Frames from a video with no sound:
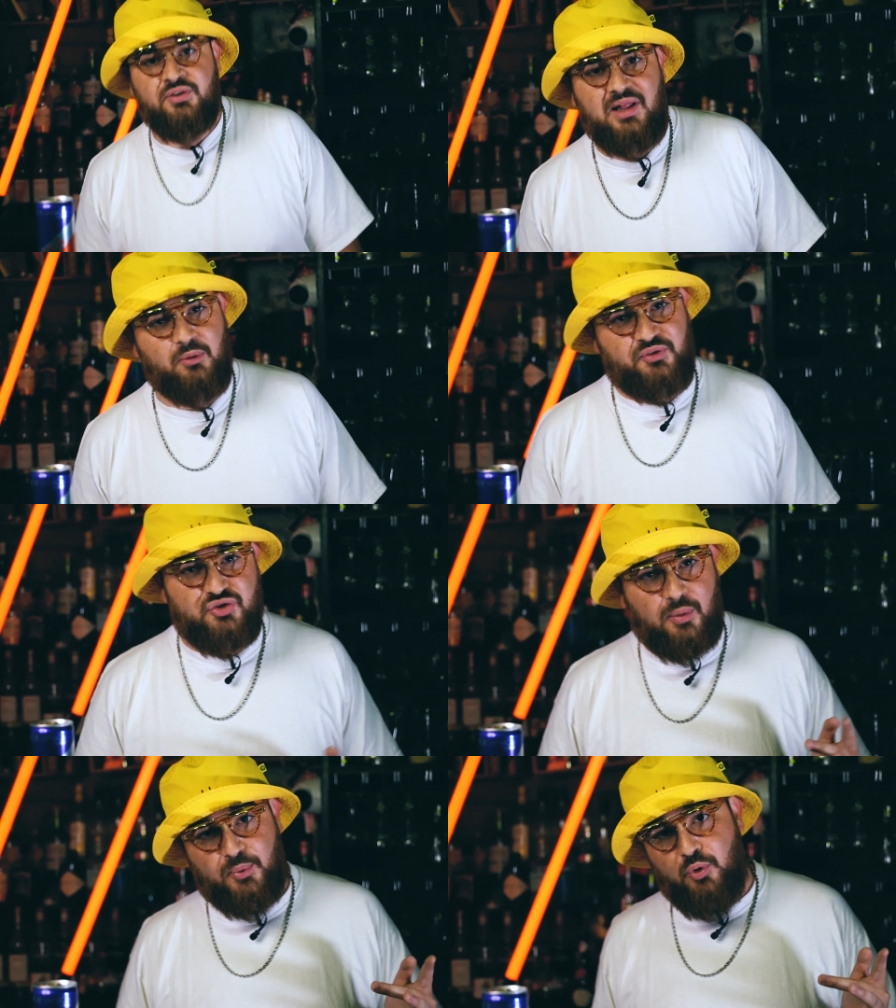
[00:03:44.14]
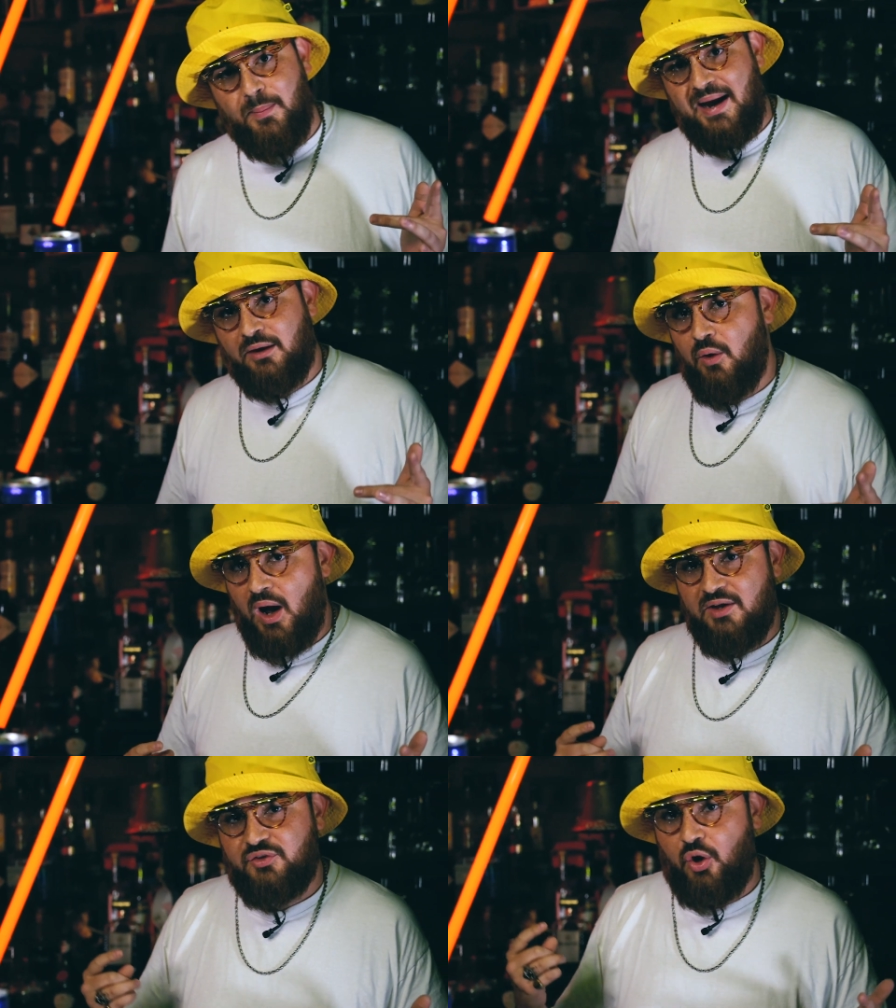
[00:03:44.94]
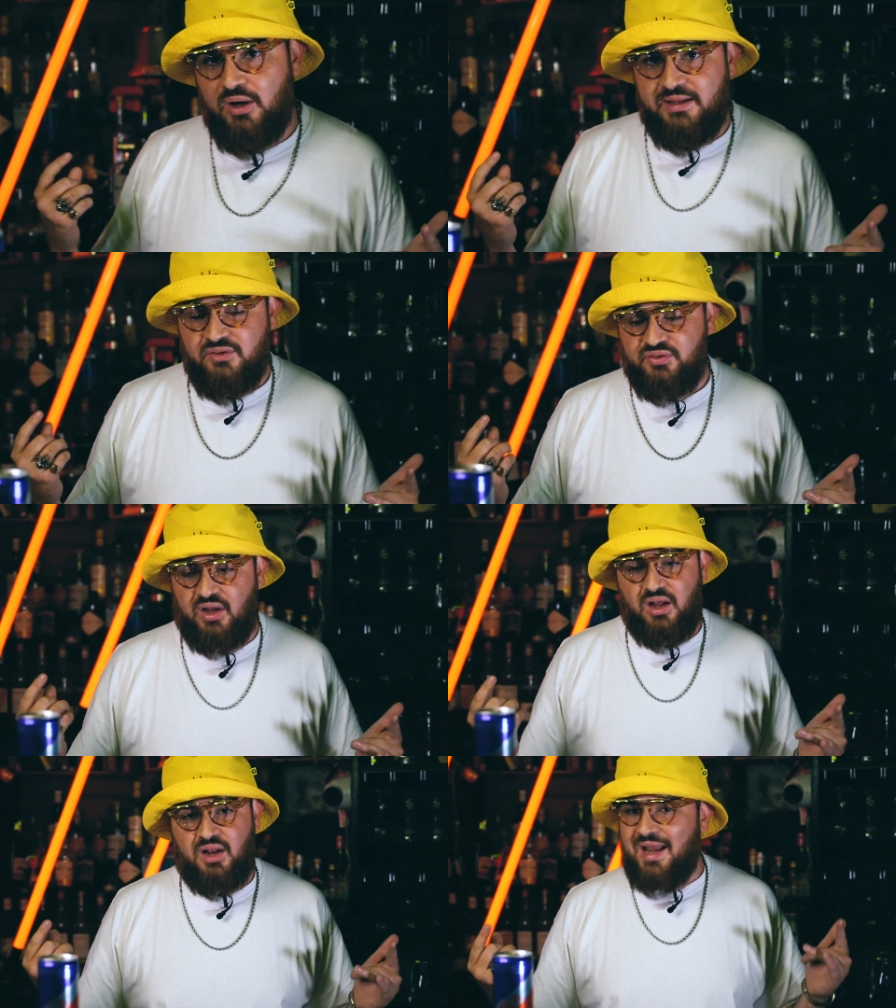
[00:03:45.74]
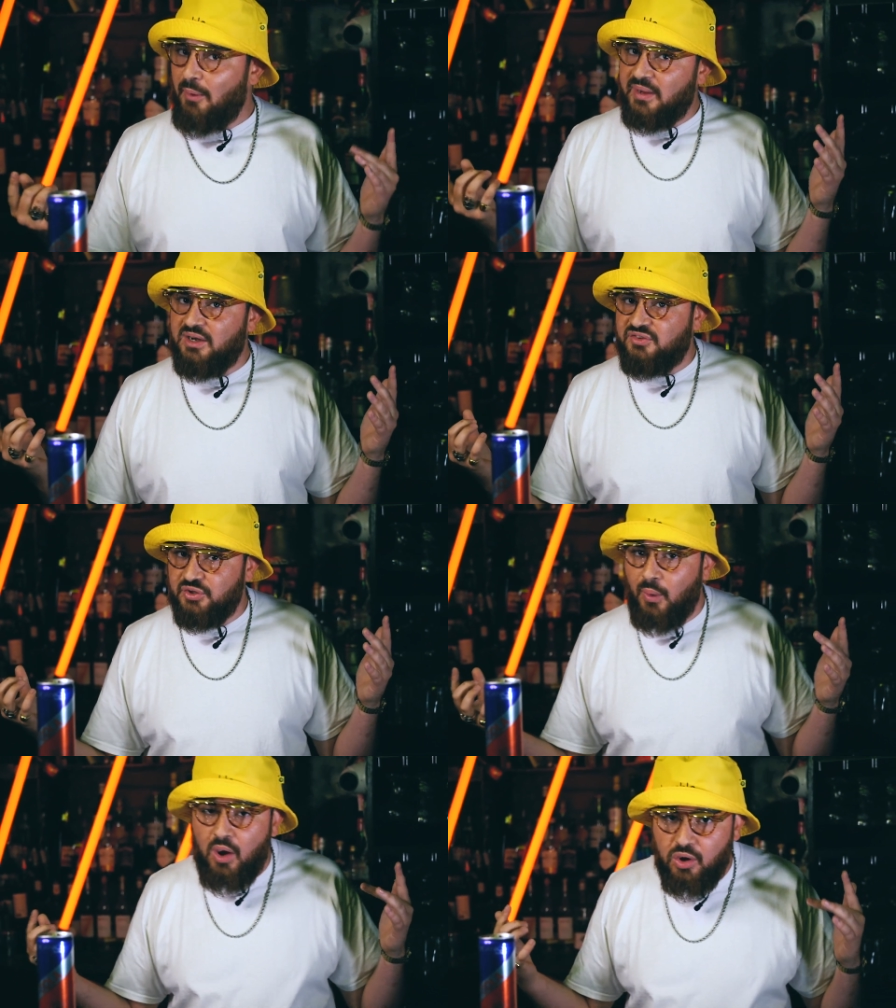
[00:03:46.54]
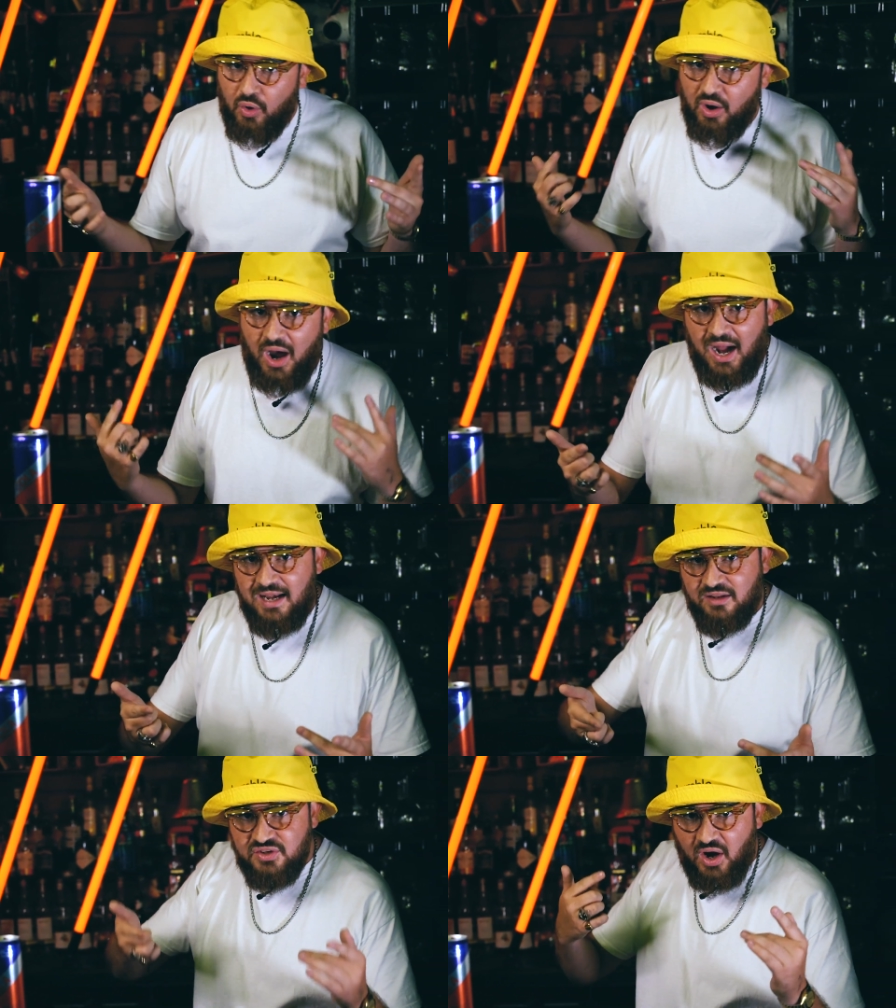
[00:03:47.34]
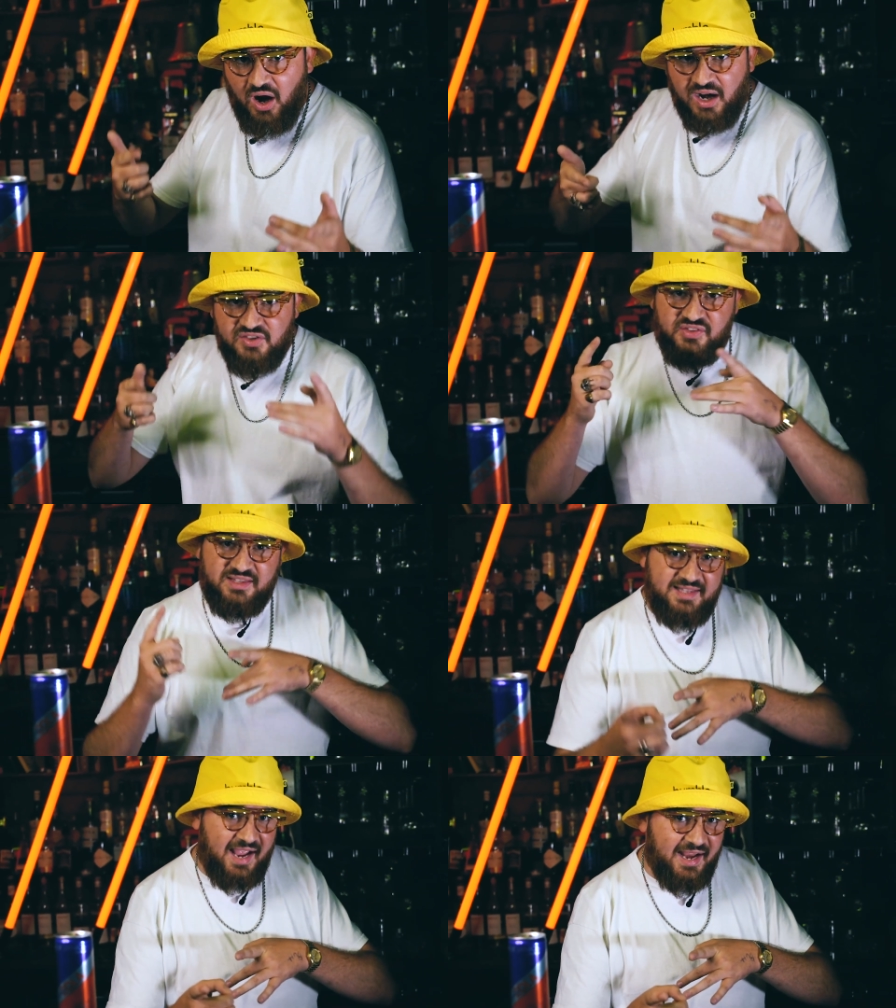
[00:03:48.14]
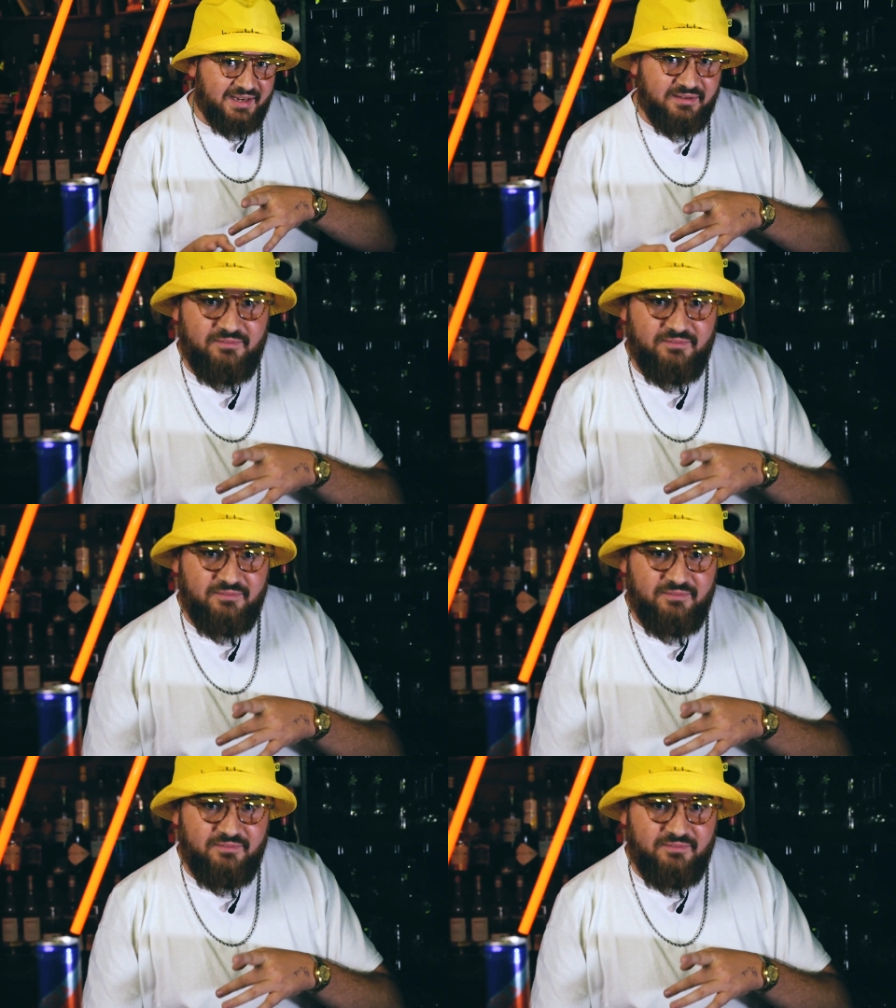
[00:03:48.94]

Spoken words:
So that was the tropical mango iced Collins. Now we're gonna do a Long Island iced gang.